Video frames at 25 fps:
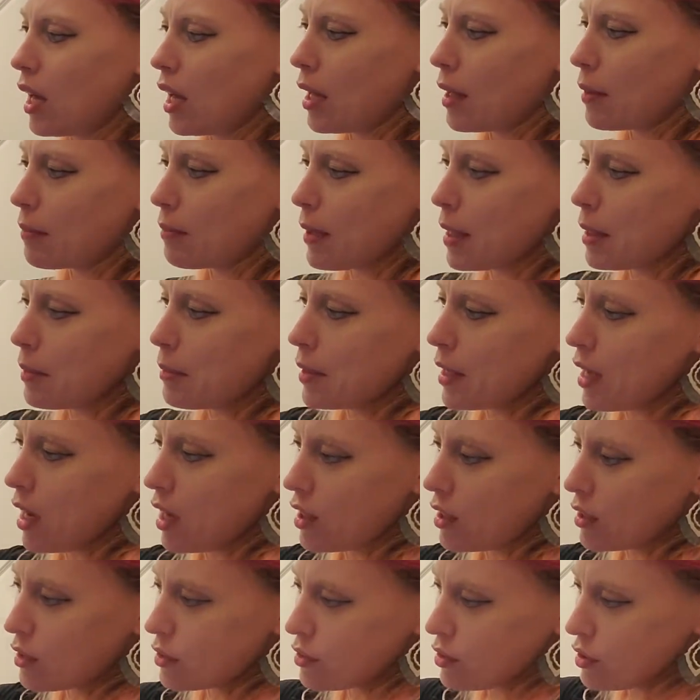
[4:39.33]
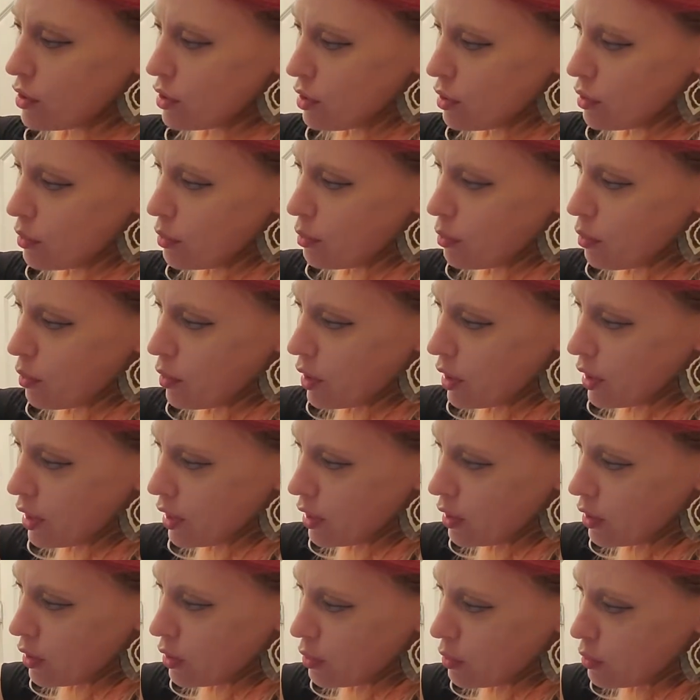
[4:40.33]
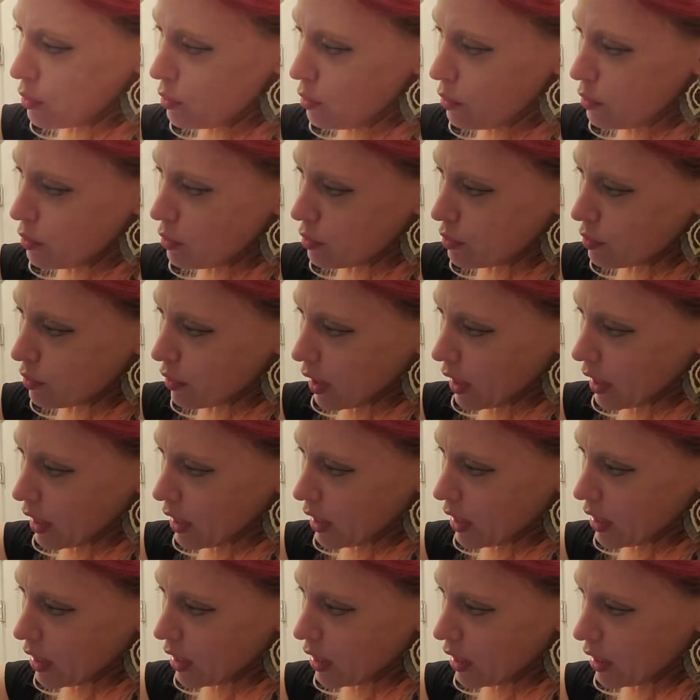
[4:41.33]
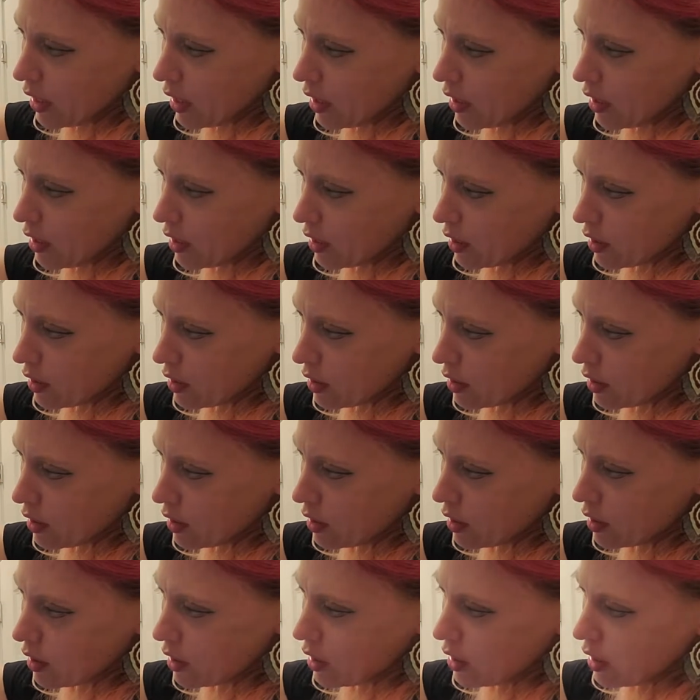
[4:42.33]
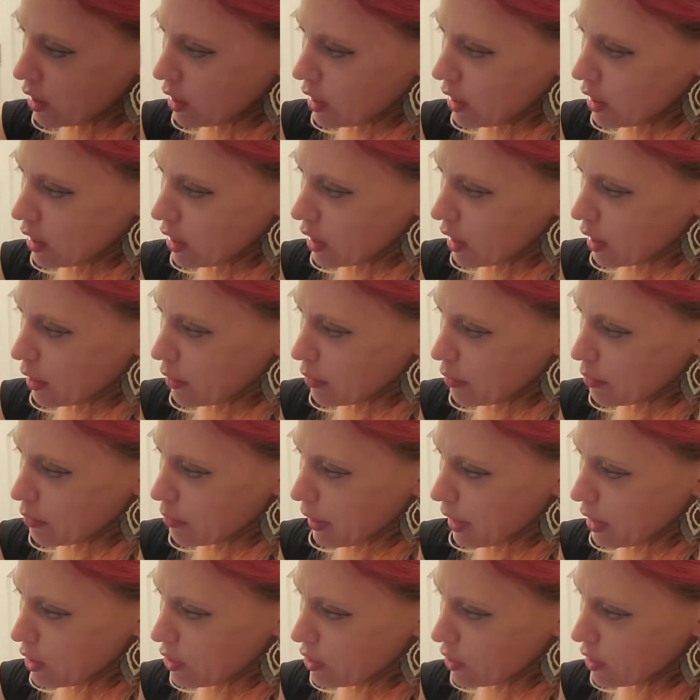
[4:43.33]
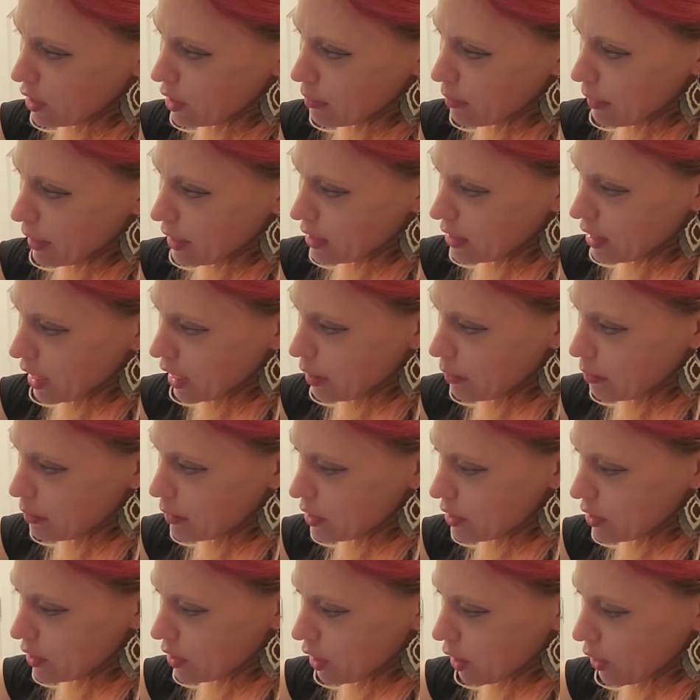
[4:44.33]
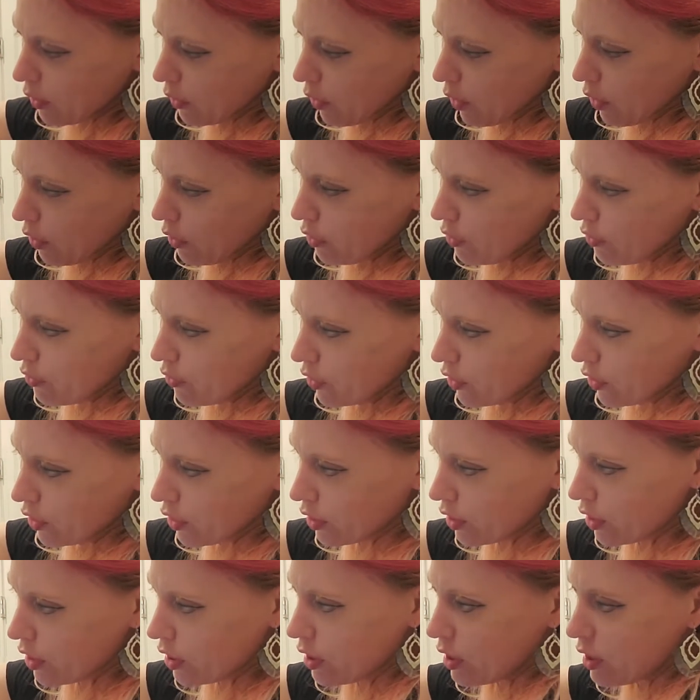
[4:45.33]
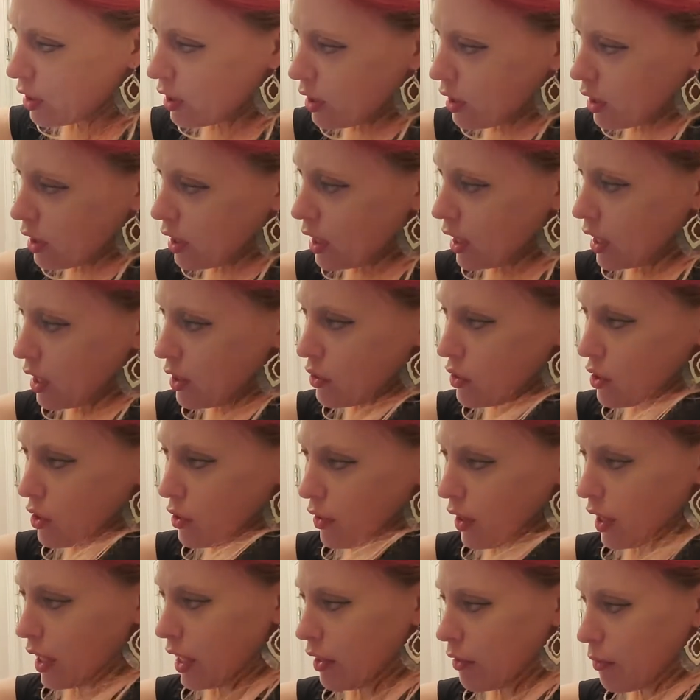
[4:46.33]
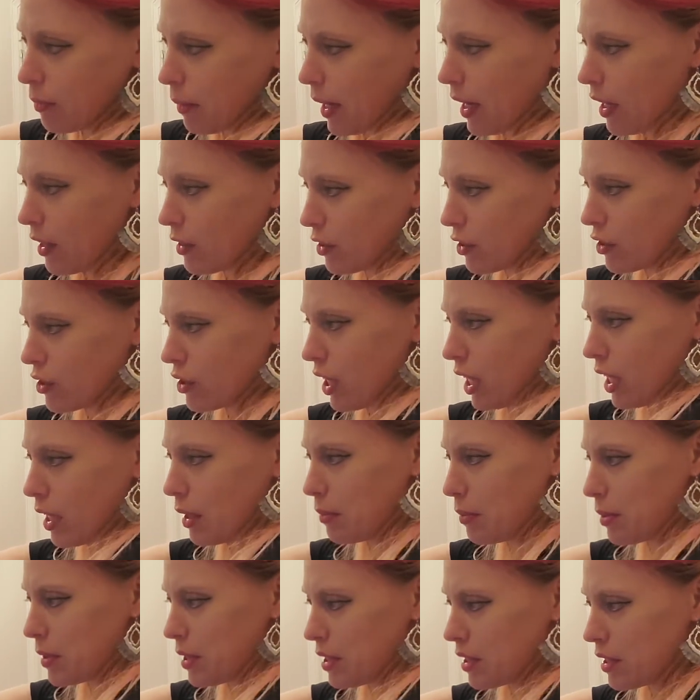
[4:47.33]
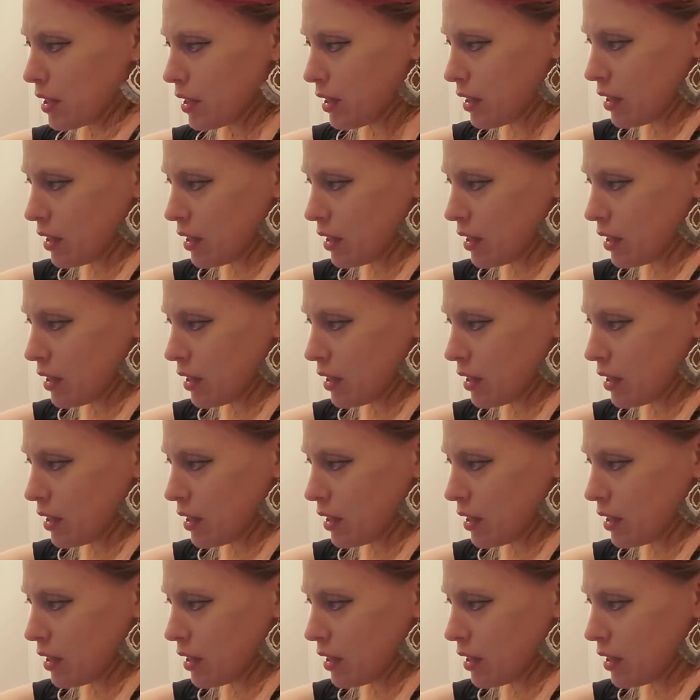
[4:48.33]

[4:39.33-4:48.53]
Maybe I'll do one, right here. Make sure that my tape doesn't go over into any of my other shapes.